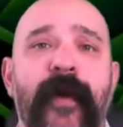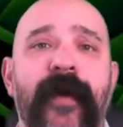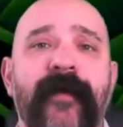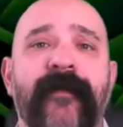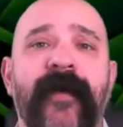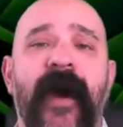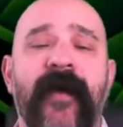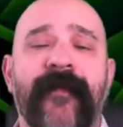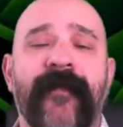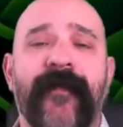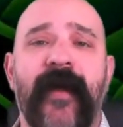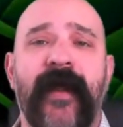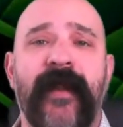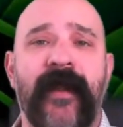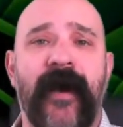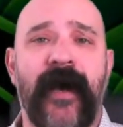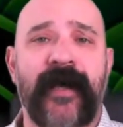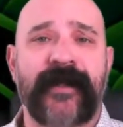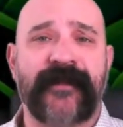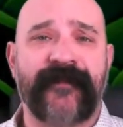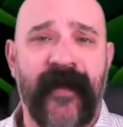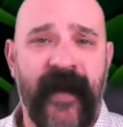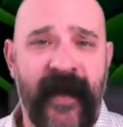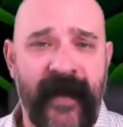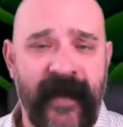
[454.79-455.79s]
We've got the
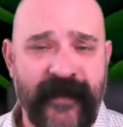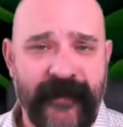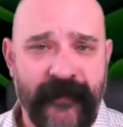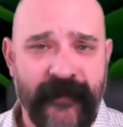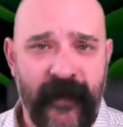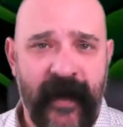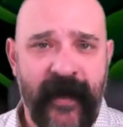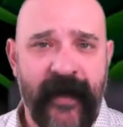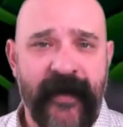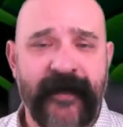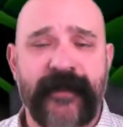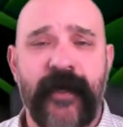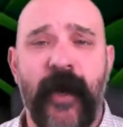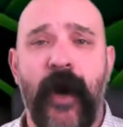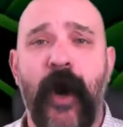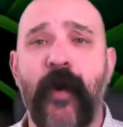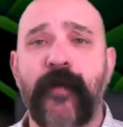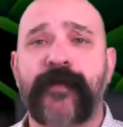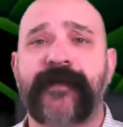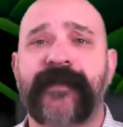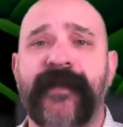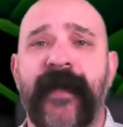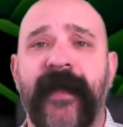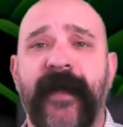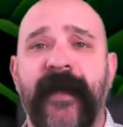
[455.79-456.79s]
Las Vegas Raiders
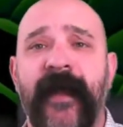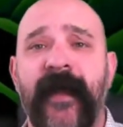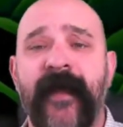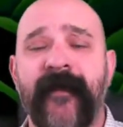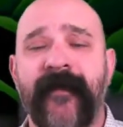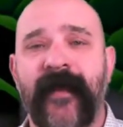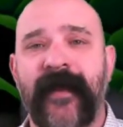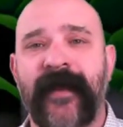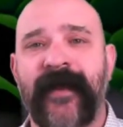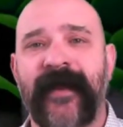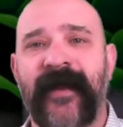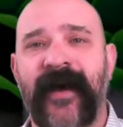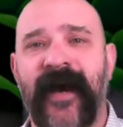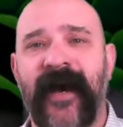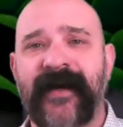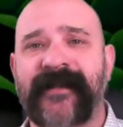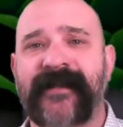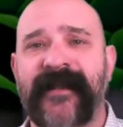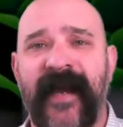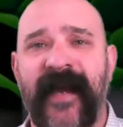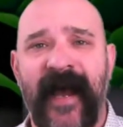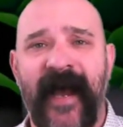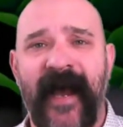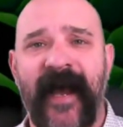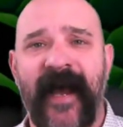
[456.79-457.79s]
hosting the
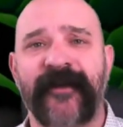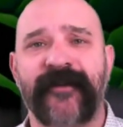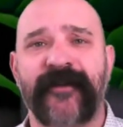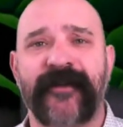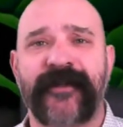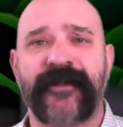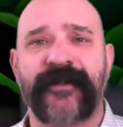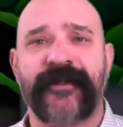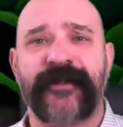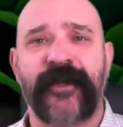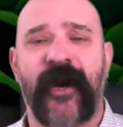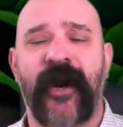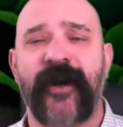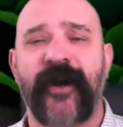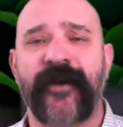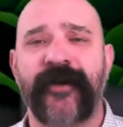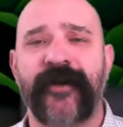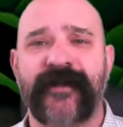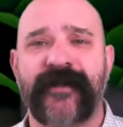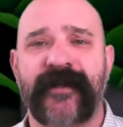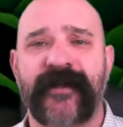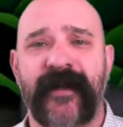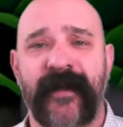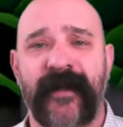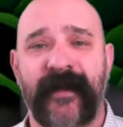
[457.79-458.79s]
Los Angeles
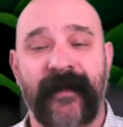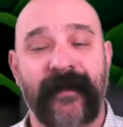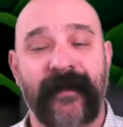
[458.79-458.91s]
Chargers.